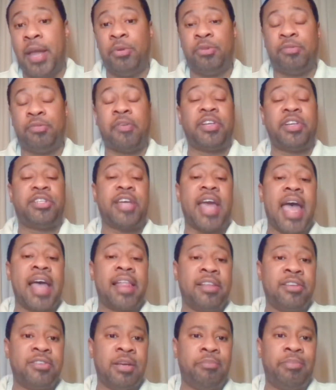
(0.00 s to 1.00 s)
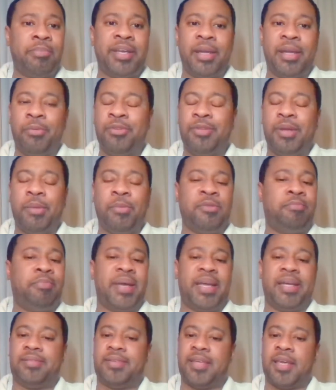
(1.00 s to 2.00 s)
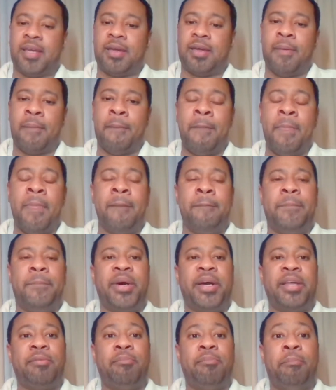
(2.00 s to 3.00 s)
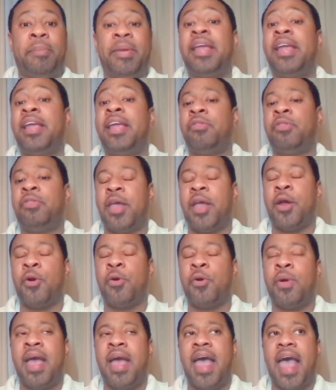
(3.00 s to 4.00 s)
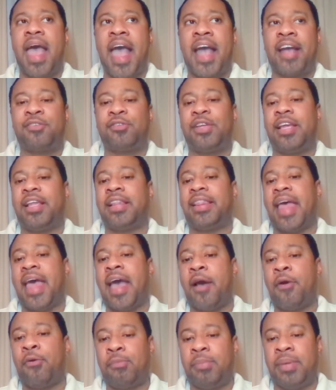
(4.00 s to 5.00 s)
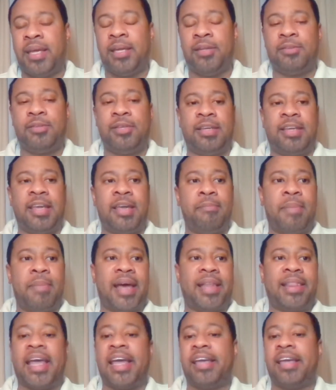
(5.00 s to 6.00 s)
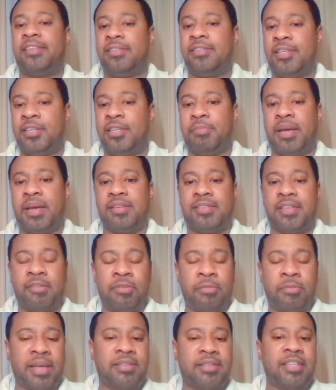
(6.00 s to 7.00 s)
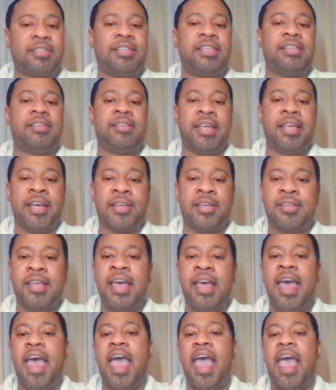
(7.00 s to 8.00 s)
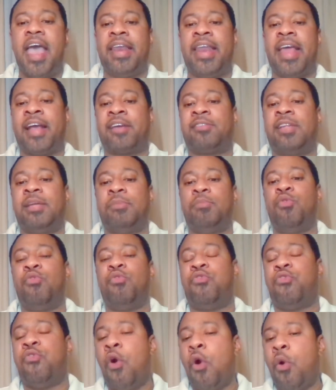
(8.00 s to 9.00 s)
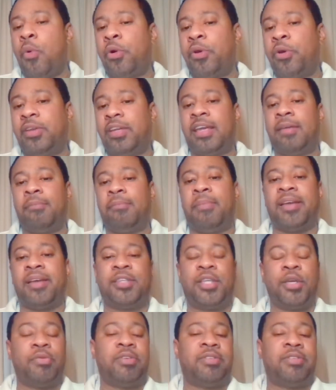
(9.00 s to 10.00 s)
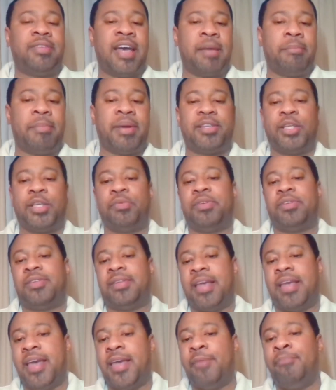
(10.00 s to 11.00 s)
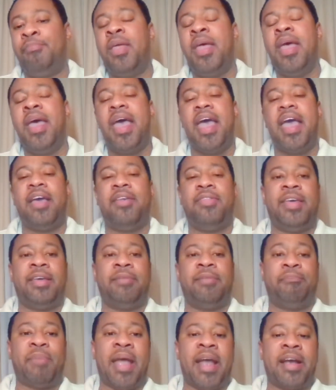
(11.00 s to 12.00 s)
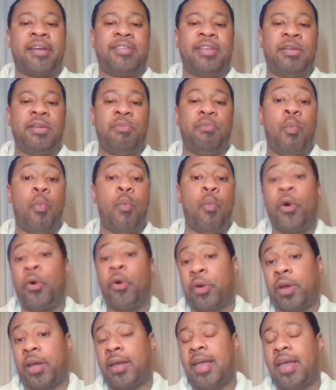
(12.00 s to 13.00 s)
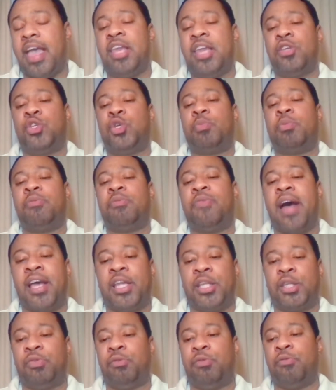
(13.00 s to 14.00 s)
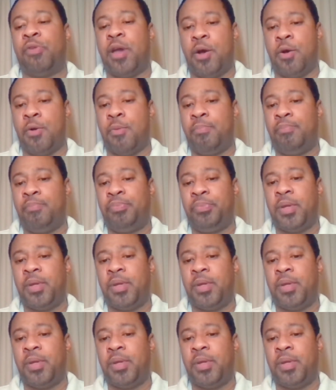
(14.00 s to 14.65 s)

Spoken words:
It was very challenging, but it was basic. But being there actually allowed me to get my licenses, my 7, my 66, and actually move forward to get my Series 9, my Series 10, and then actually work in a supervisory realm.